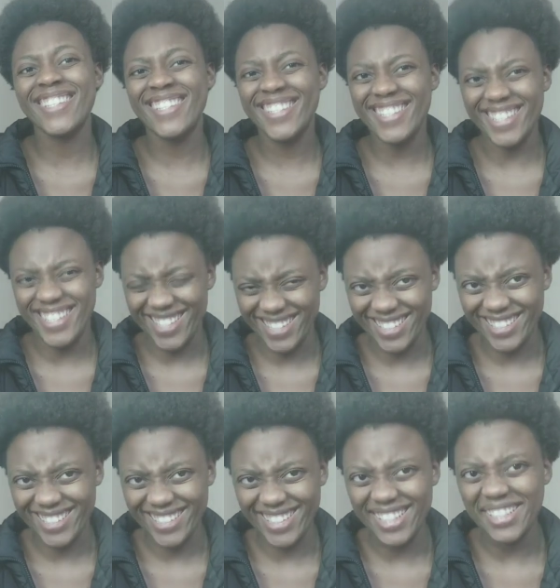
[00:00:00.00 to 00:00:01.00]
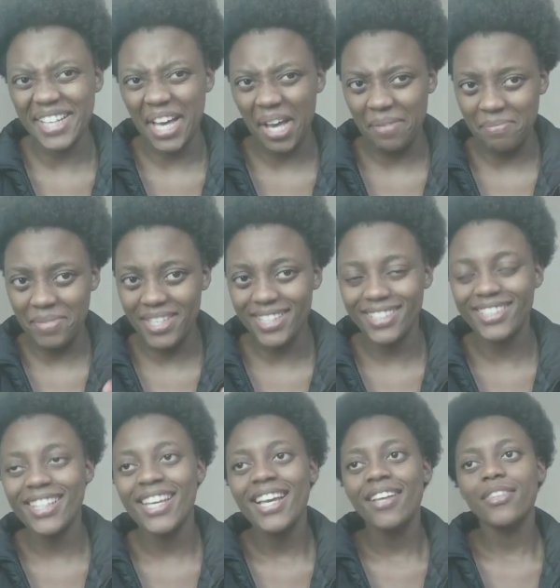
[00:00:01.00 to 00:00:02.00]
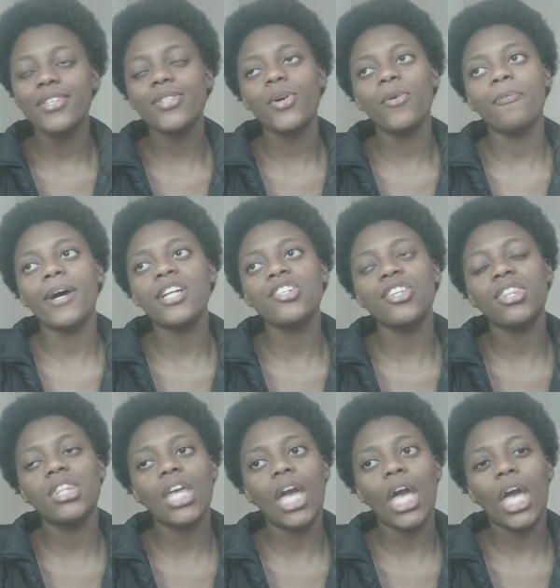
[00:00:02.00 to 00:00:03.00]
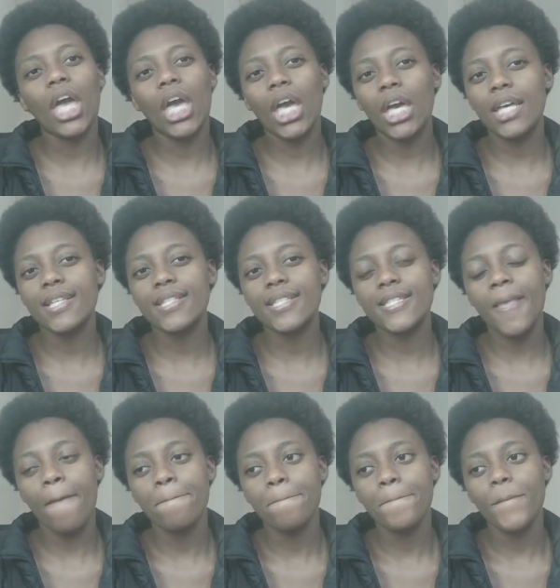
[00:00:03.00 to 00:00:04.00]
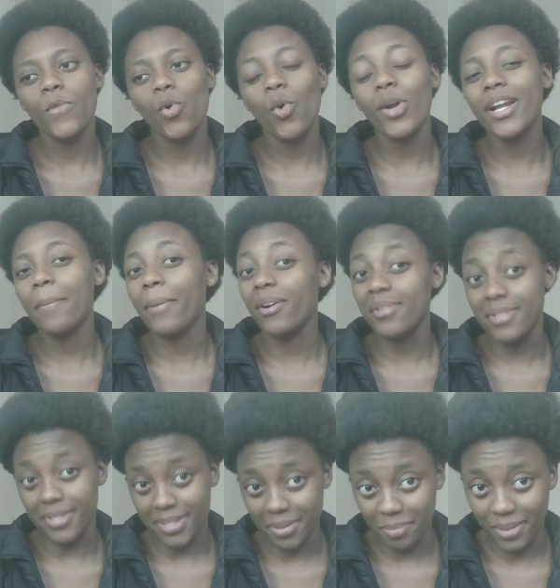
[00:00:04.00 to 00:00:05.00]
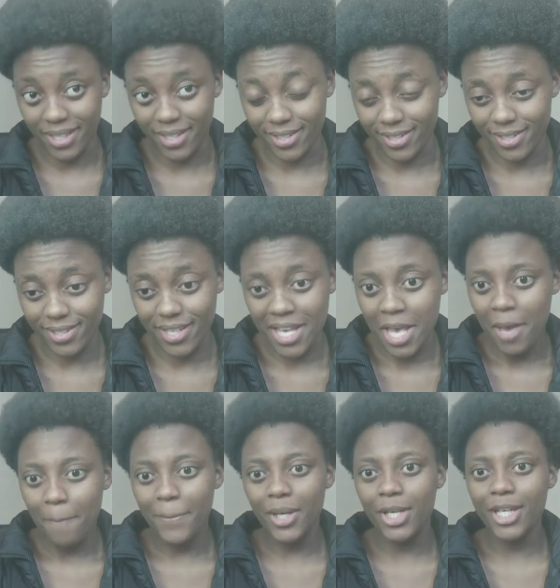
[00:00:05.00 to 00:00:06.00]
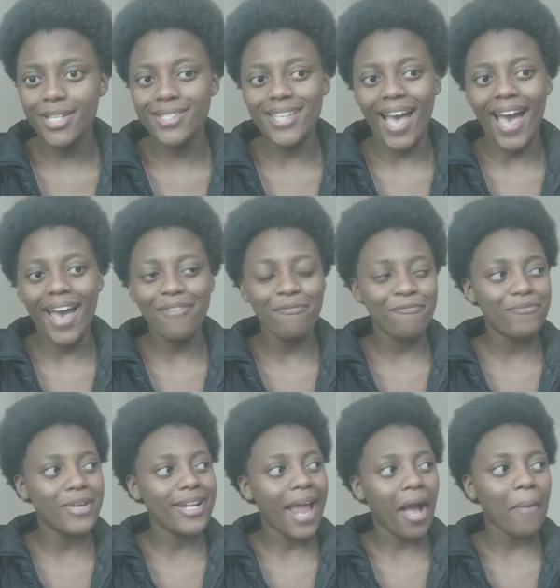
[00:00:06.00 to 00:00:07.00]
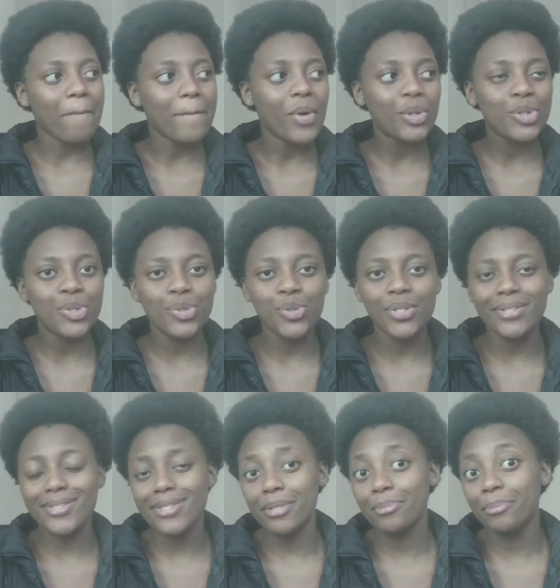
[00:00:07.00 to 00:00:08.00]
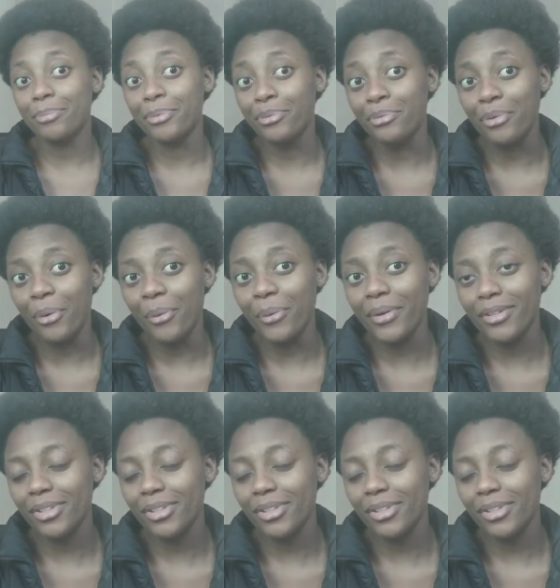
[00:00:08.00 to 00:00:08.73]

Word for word: thing. I mean, this whole budget thing is all about discipline, because I feel like most students are broke.